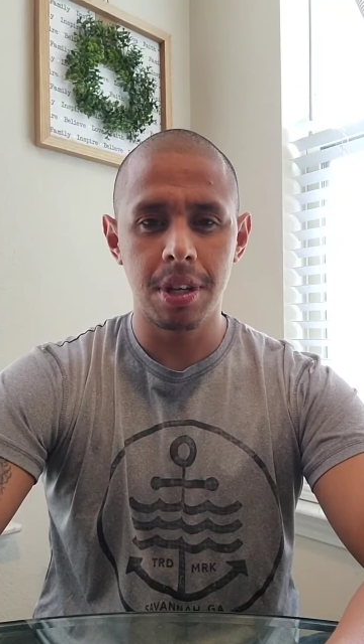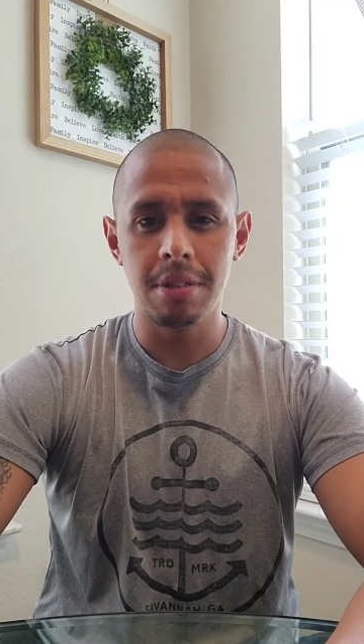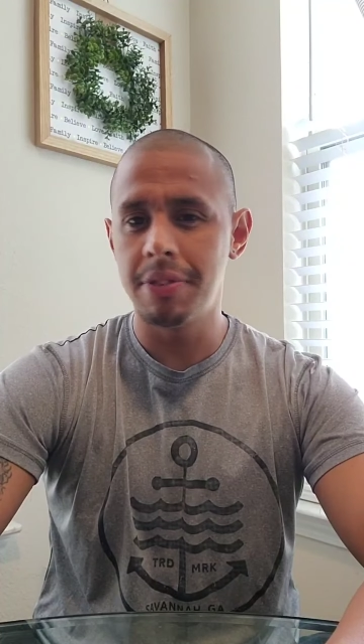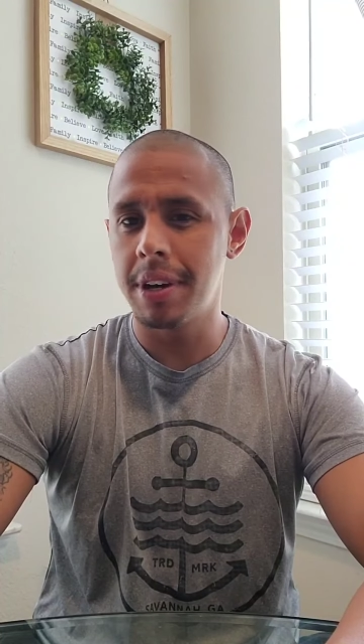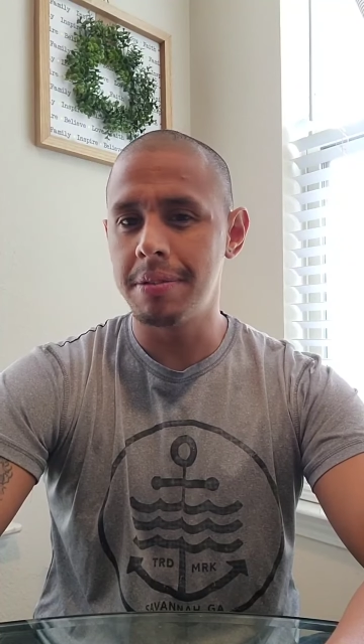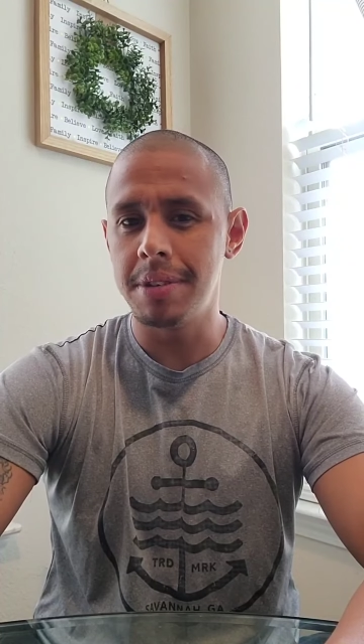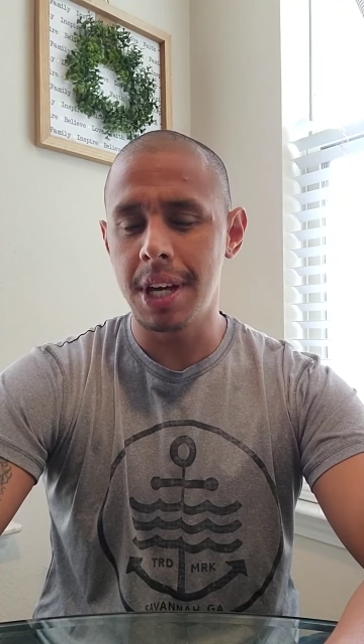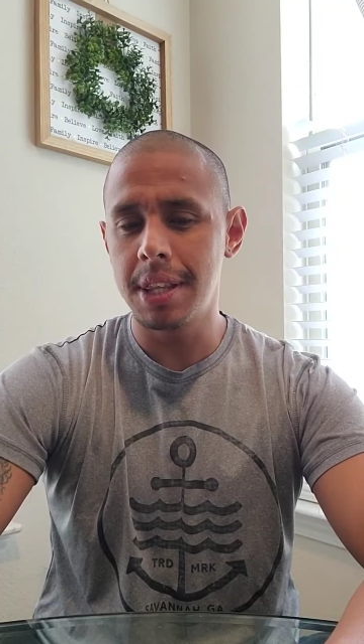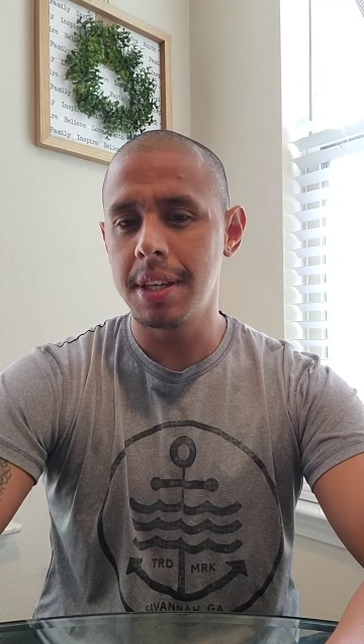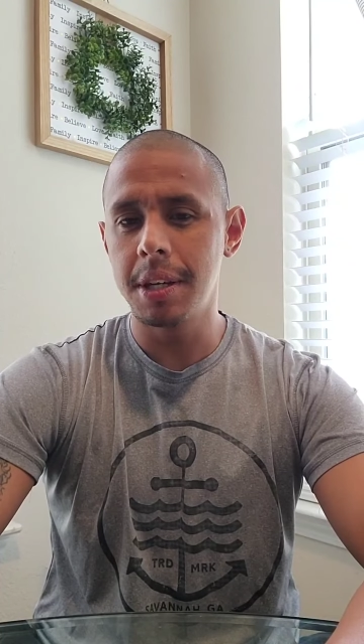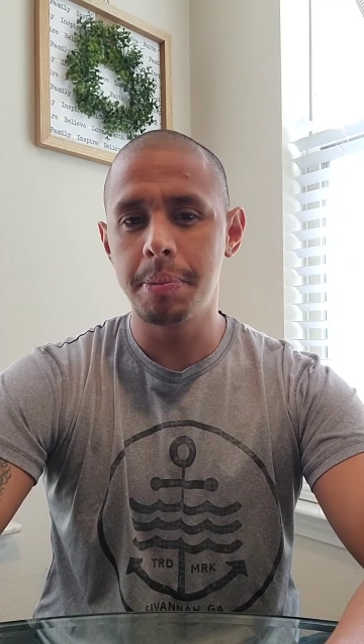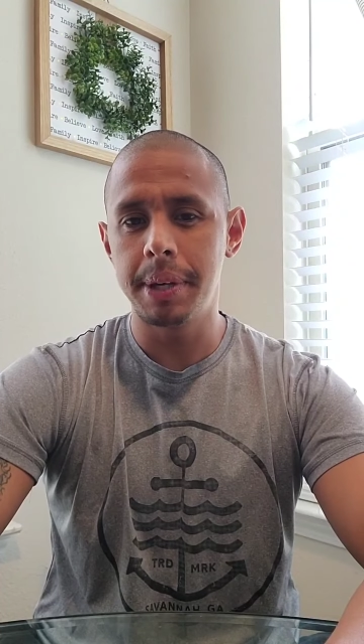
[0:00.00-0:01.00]
and found
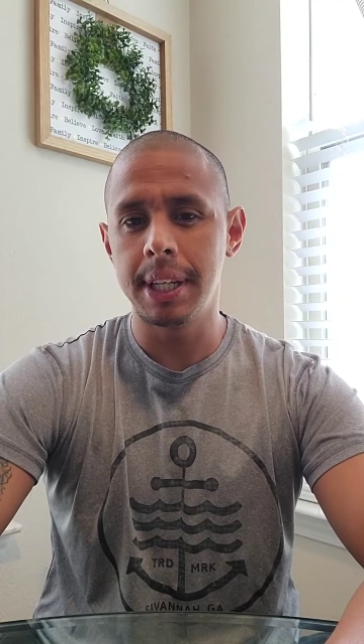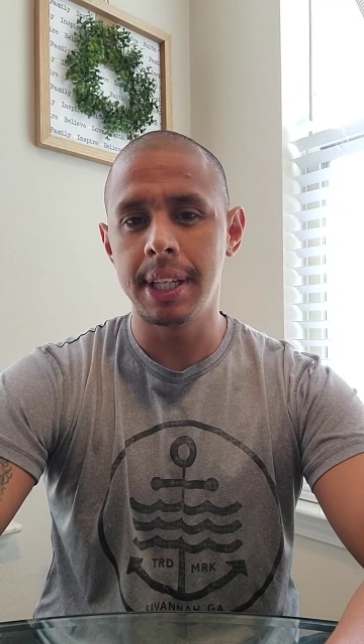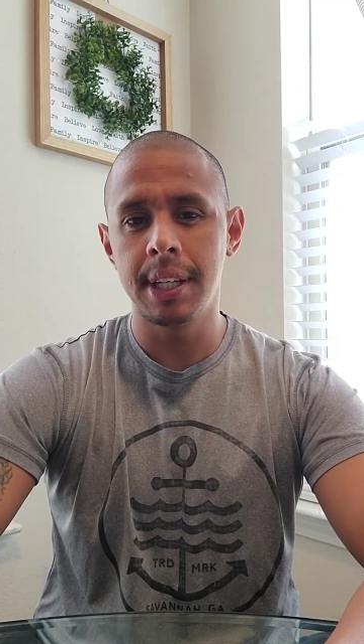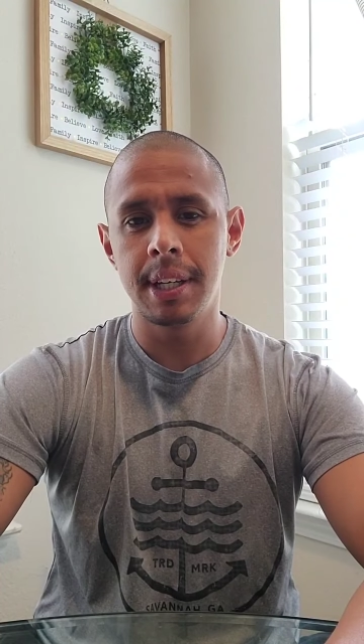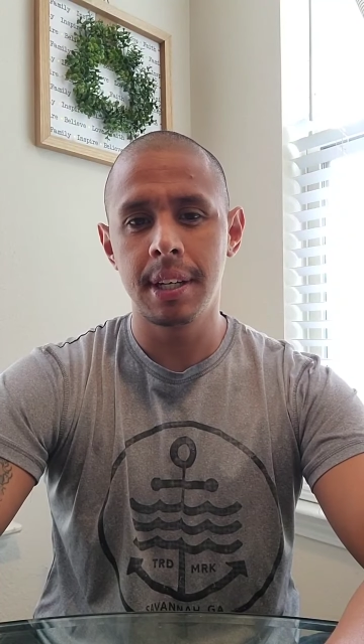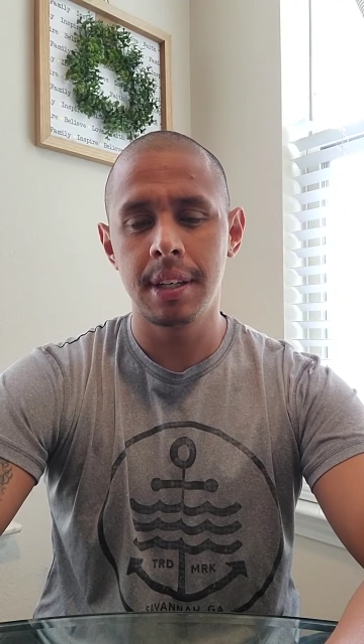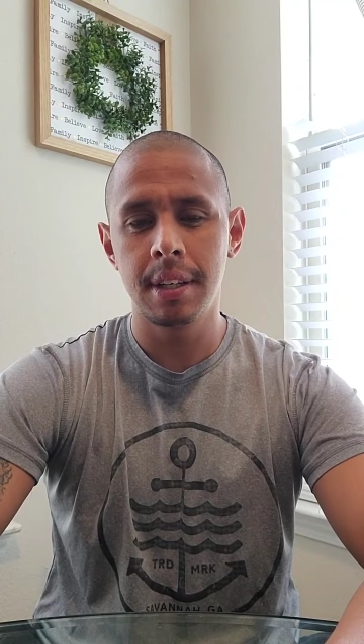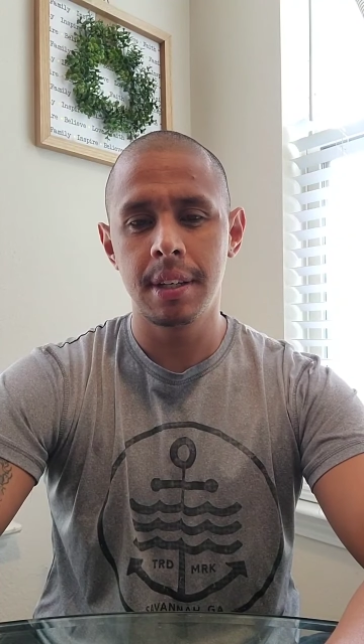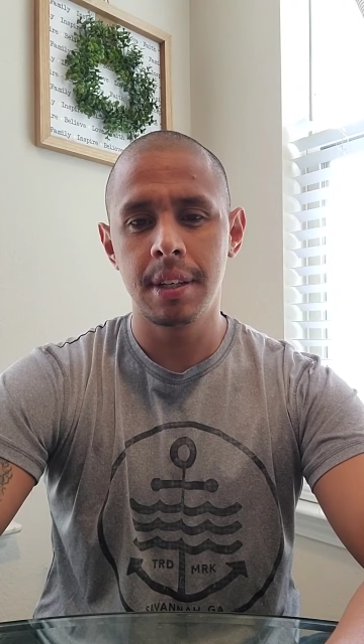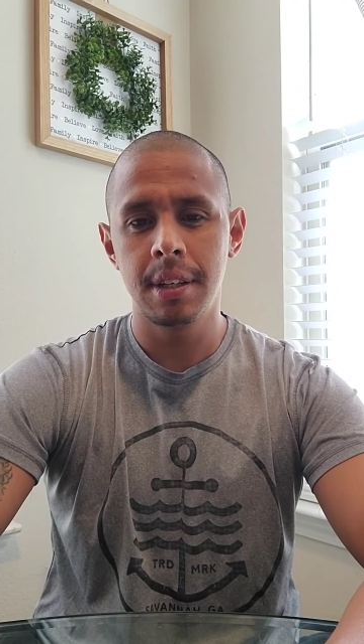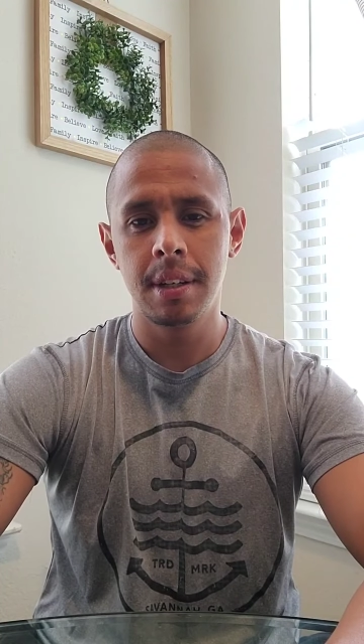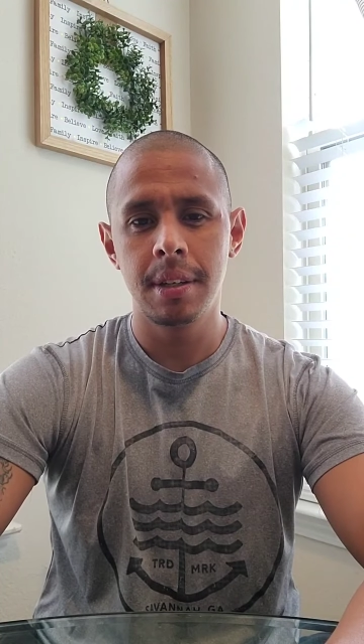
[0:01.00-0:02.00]
nothing
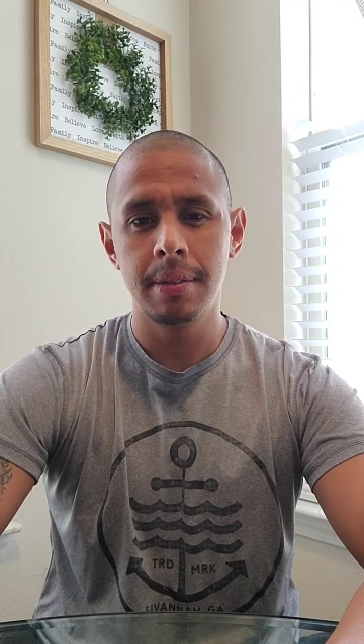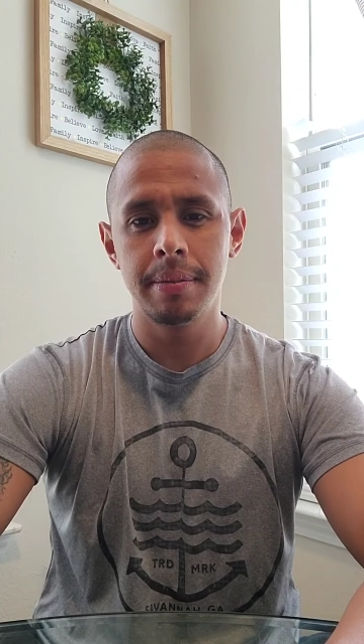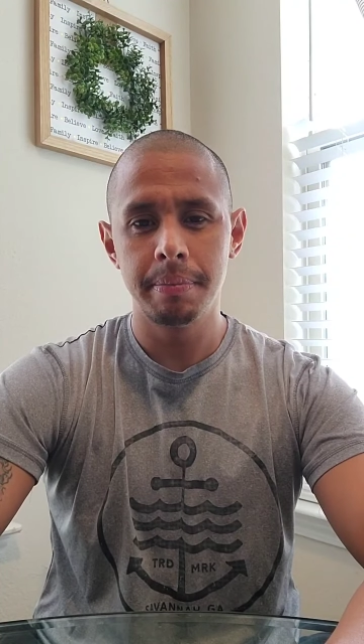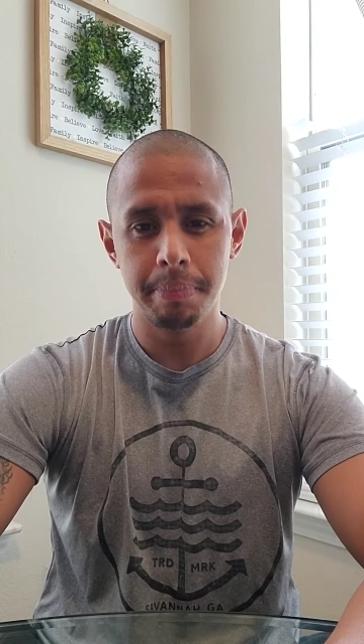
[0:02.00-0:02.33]
appealing?